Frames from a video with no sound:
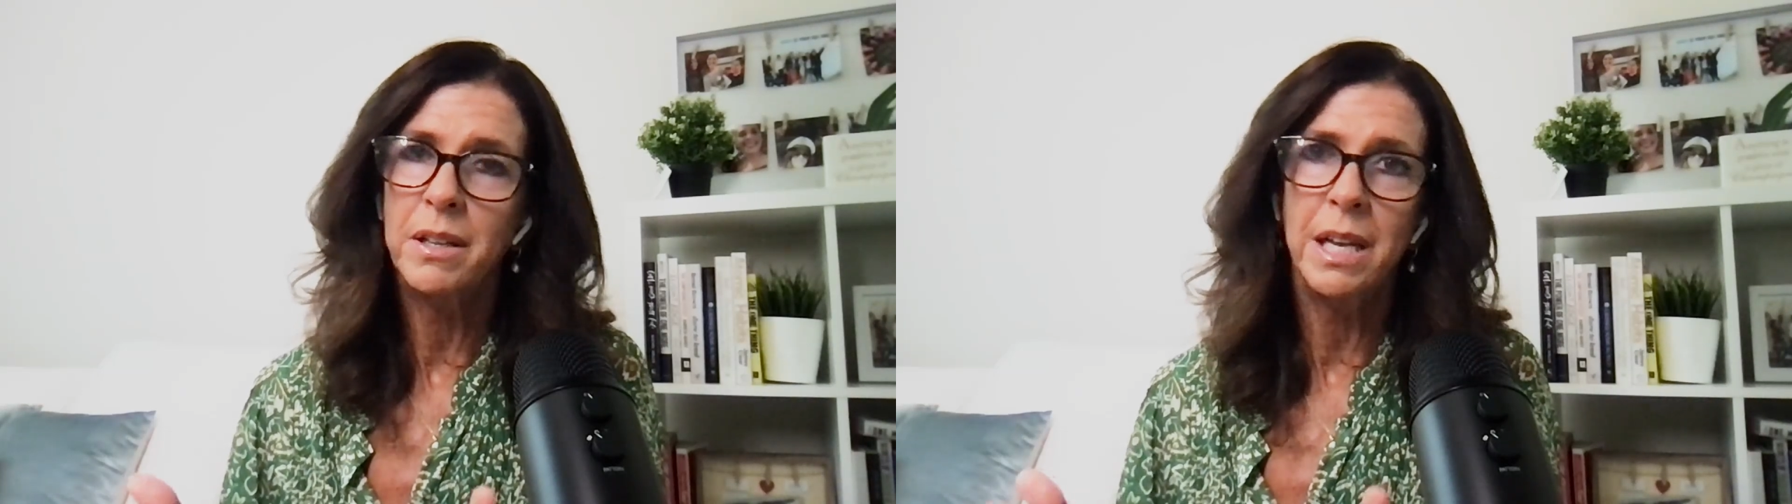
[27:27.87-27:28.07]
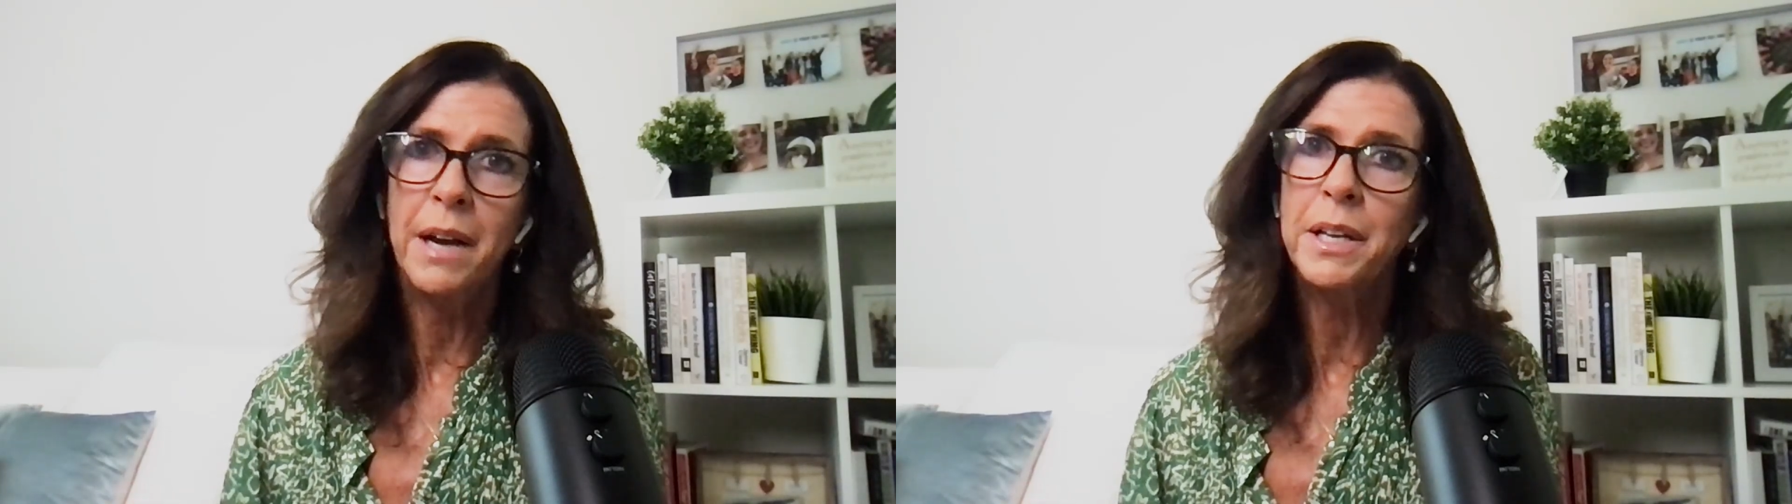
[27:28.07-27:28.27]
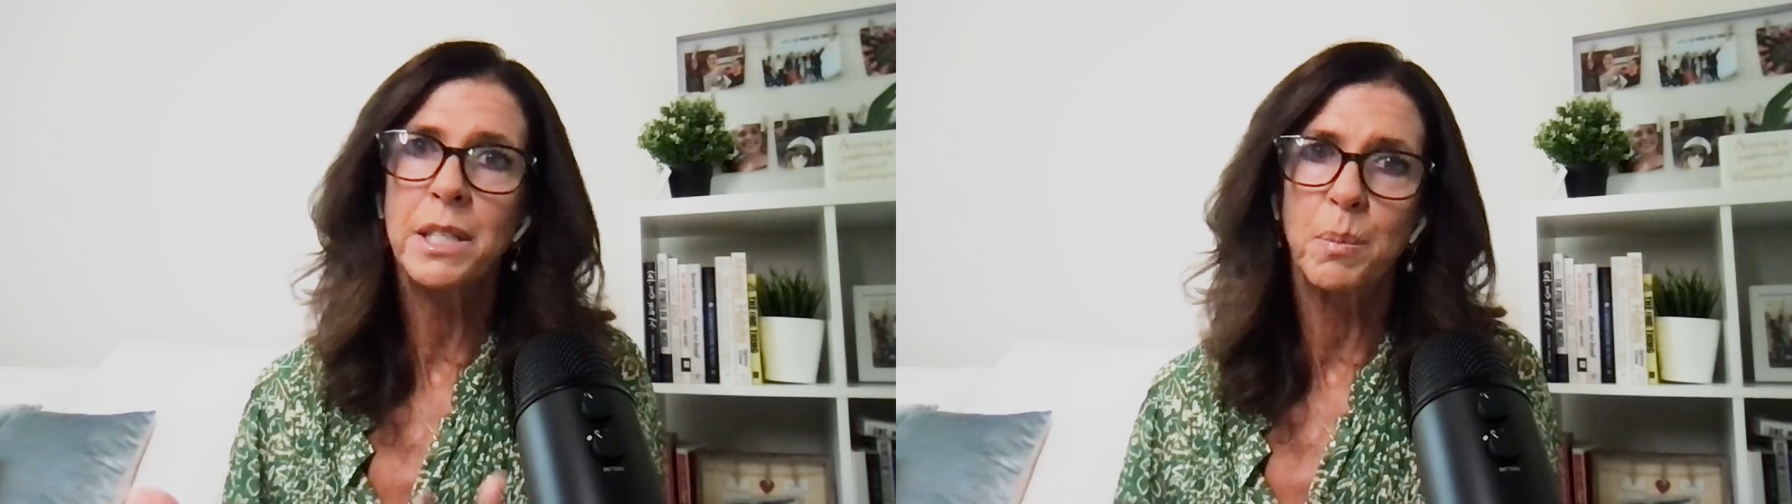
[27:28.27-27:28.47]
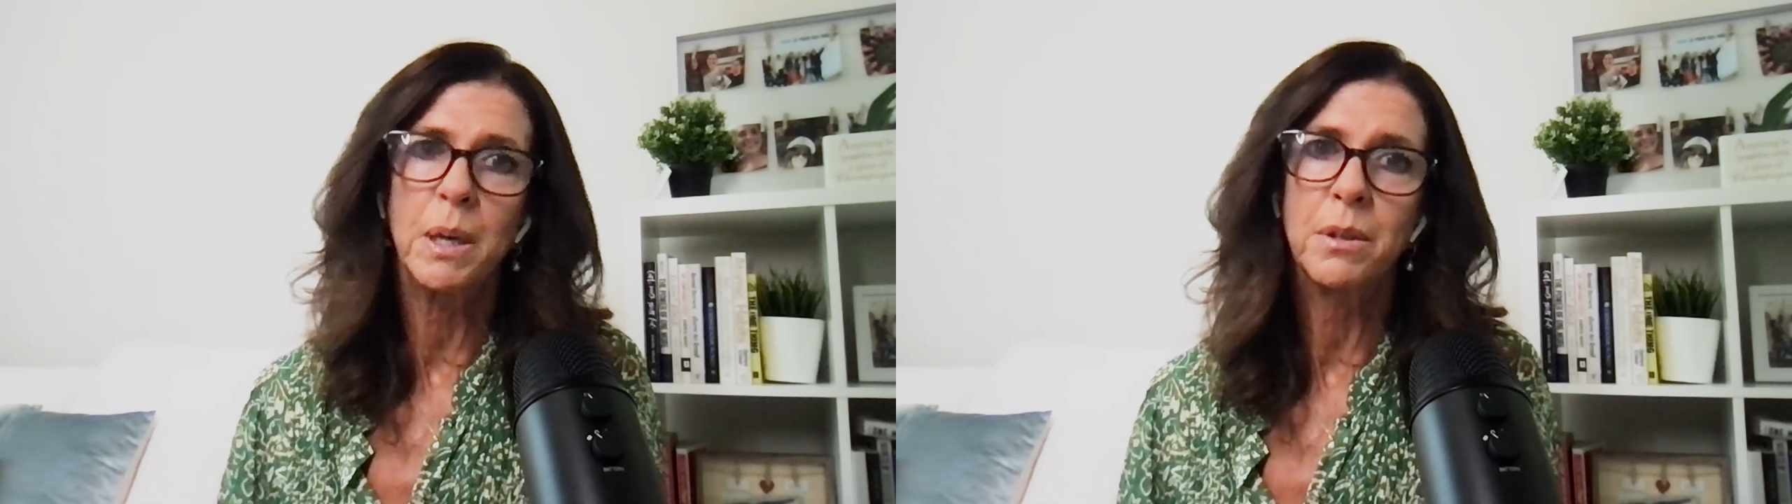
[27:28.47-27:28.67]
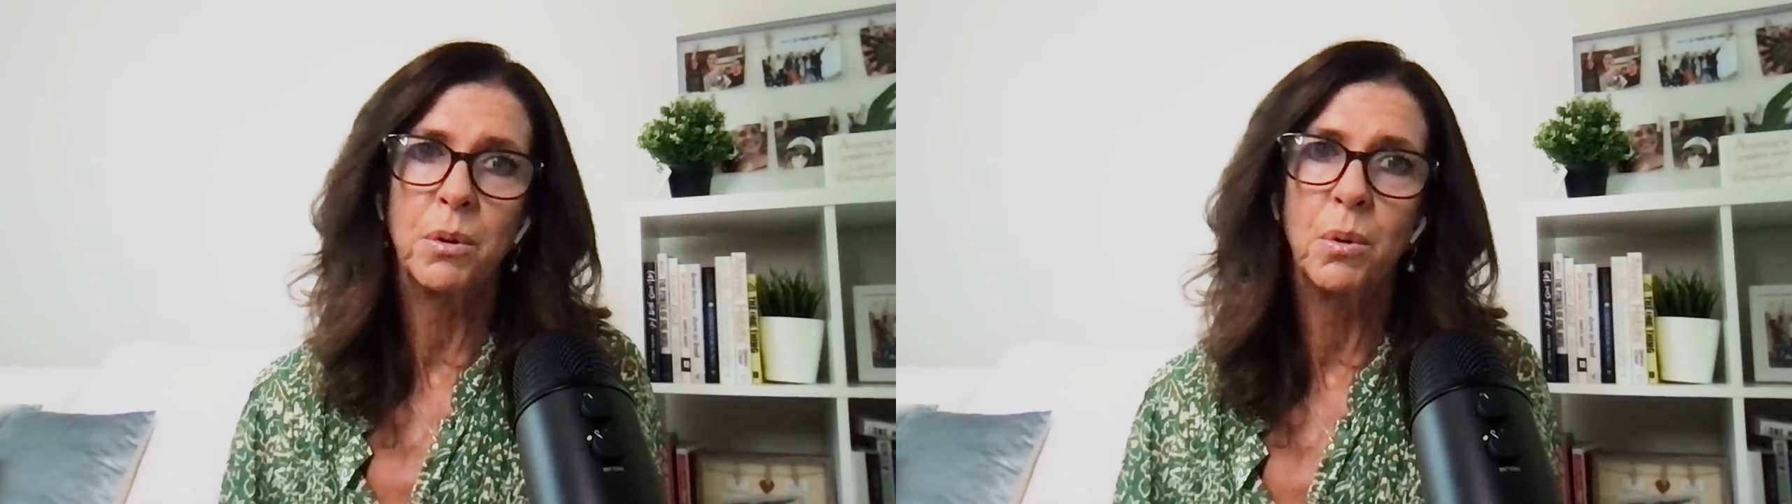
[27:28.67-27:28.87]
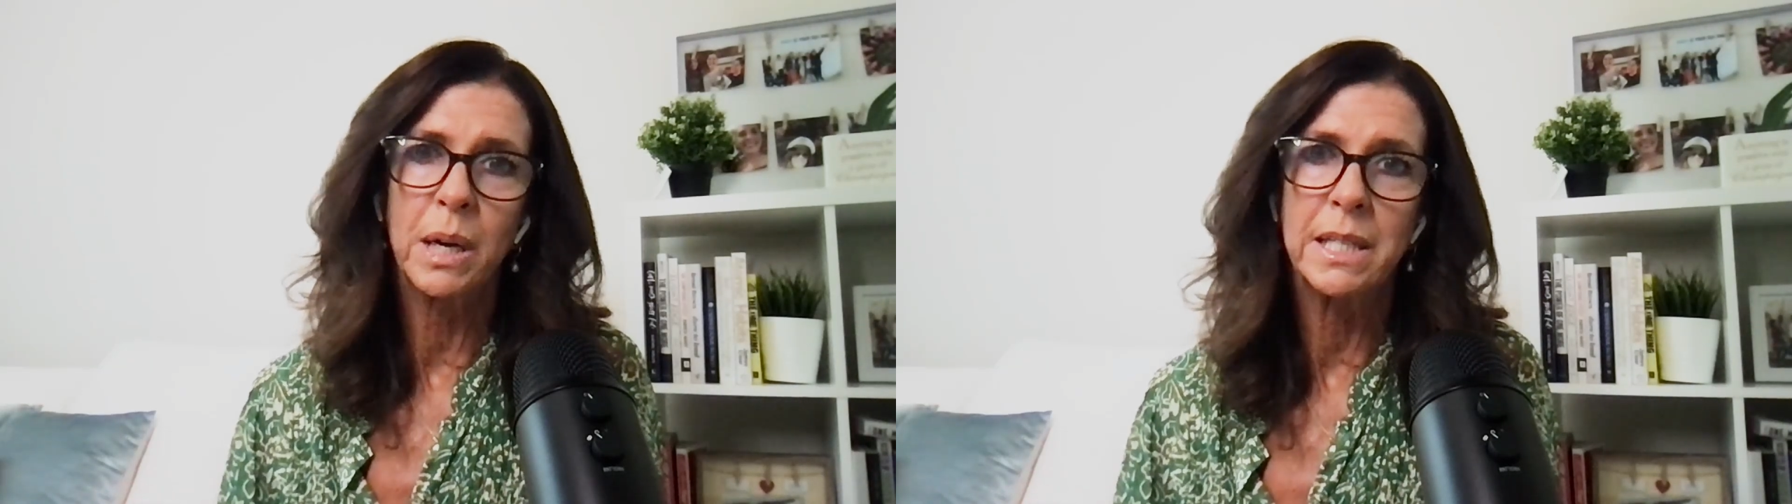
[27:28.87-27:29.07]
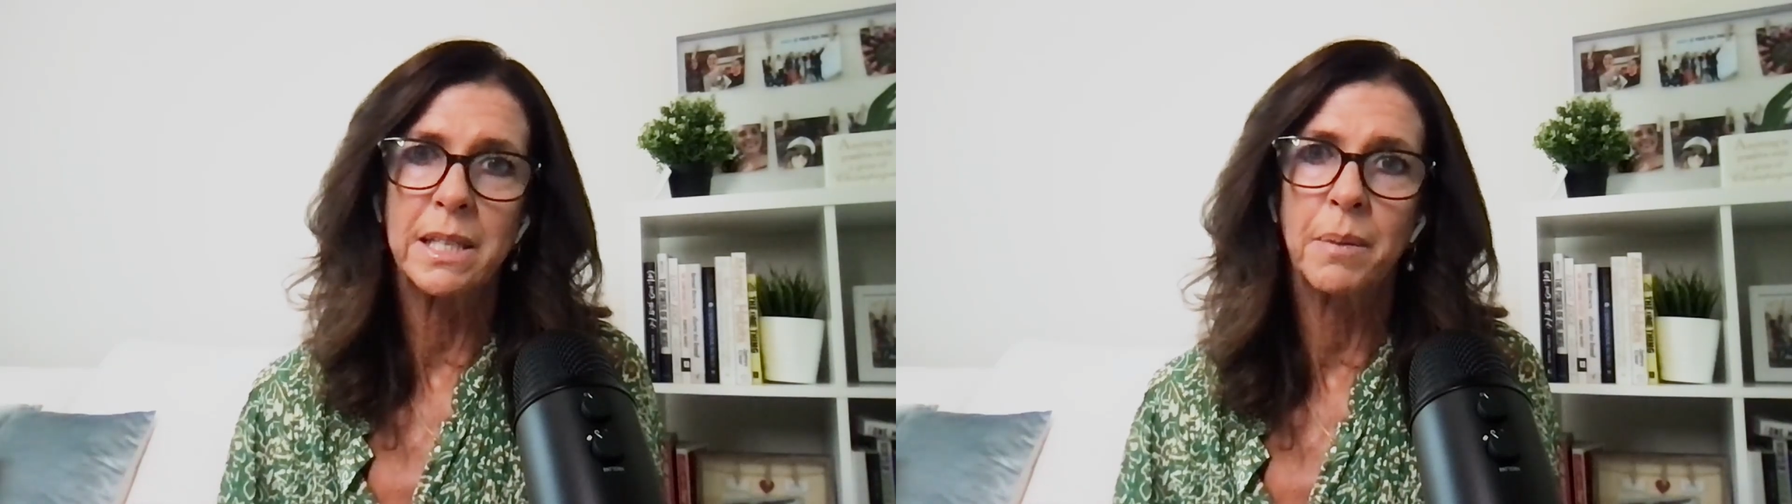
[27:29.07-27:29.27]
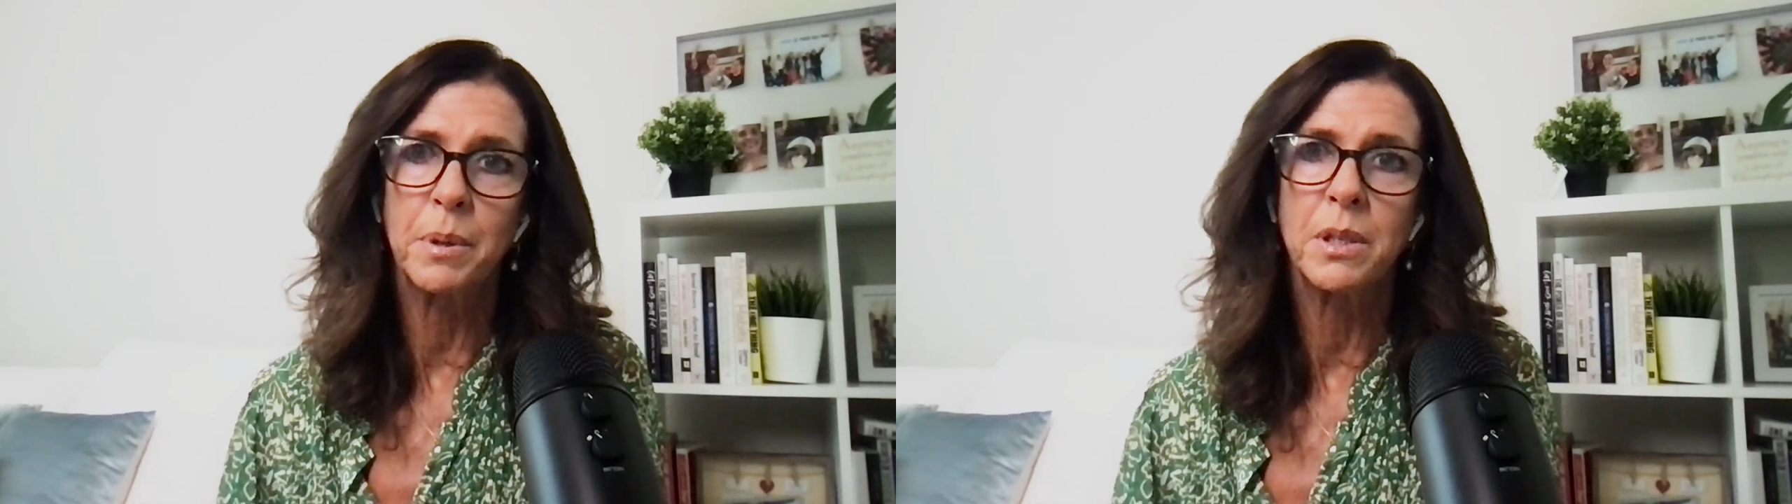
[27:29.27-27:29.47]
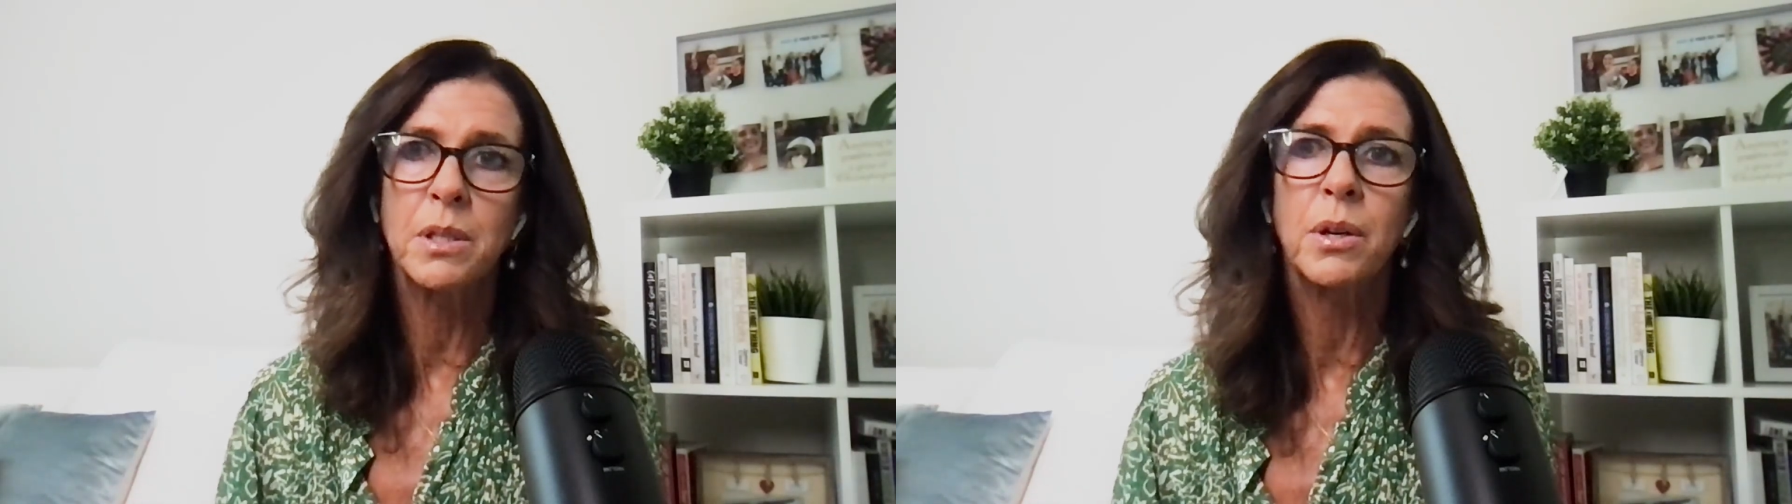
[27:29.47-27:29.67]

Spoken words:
the unexpected always happens.